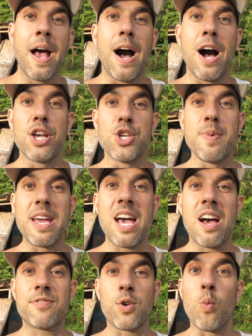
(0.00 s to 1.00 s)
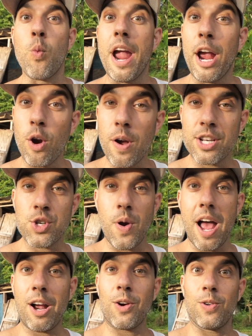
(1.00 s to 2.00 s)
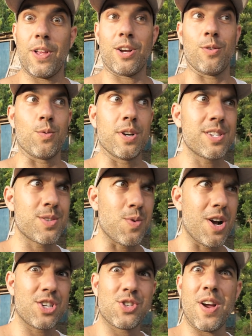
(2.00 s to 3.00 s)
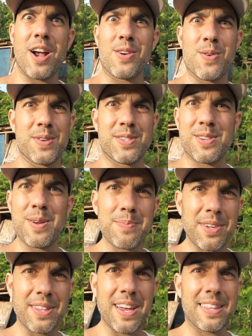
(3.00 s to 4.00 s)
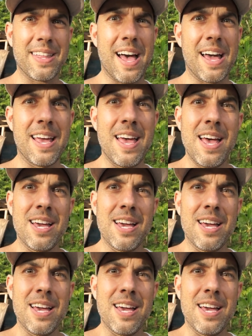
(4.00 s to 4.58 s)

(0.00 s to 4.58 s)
uh, you may have to wear a tracker, like a wristwatch tracker or something like that.